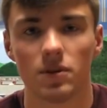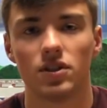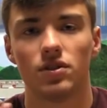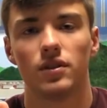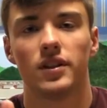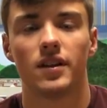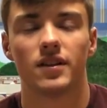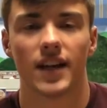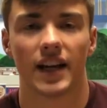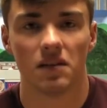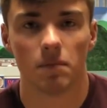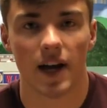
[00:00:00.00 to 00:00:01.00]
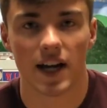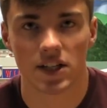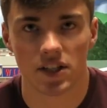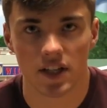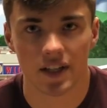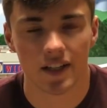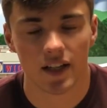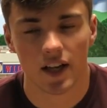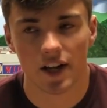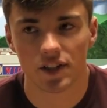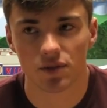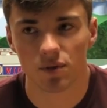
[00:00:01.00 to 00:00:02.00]
into the second box here,
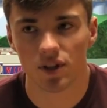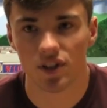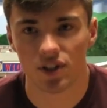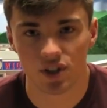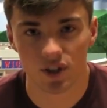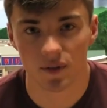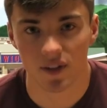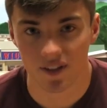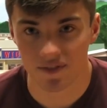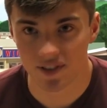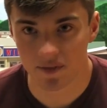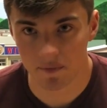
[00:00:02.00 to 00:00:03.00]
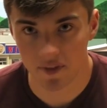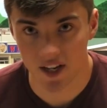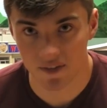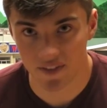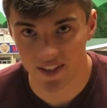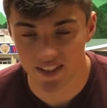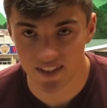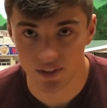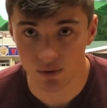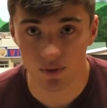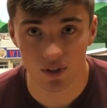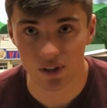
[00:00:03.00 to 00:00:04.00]
I just wanted to show off some of the
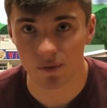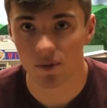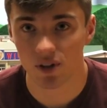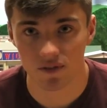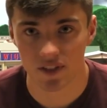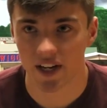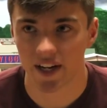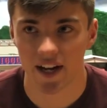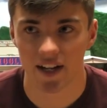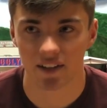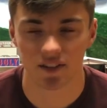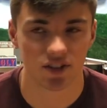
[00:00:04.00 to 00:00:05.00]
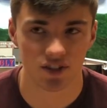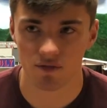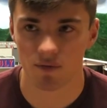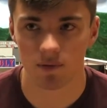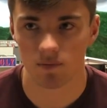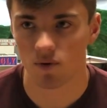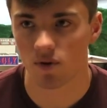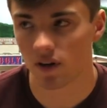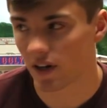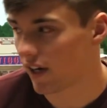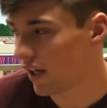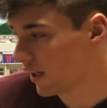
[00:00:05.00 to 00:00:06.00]
new locomotives that I got. There's still one
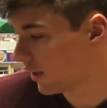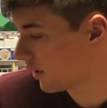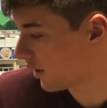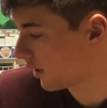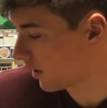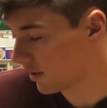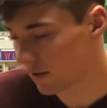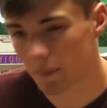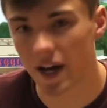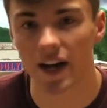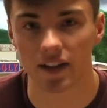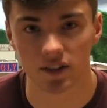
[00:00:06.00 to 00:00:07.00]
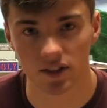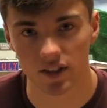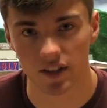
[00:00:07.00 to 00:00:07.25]
more in the box